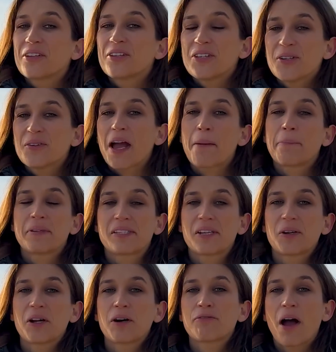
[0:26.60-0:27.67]
a new
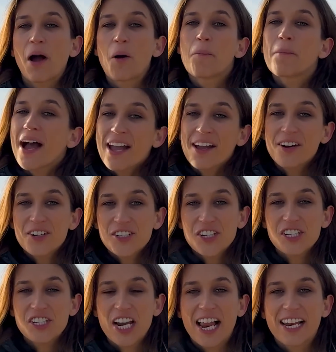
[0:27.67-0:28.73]
episode of our My
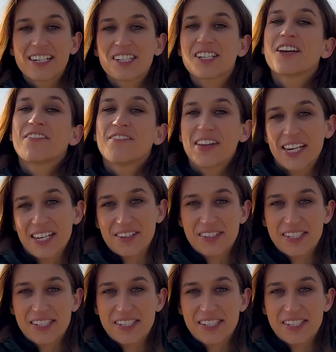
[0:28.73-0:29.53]
Ocean Challenge video